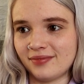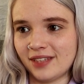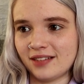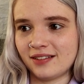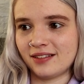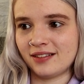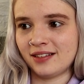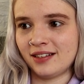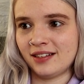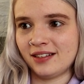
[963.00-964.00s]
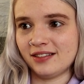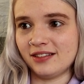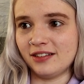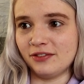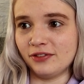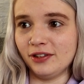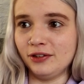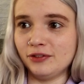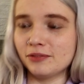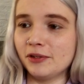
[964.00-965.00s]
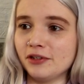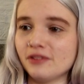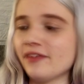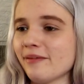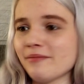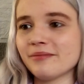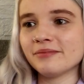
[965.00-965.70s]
It's a different look for both of them.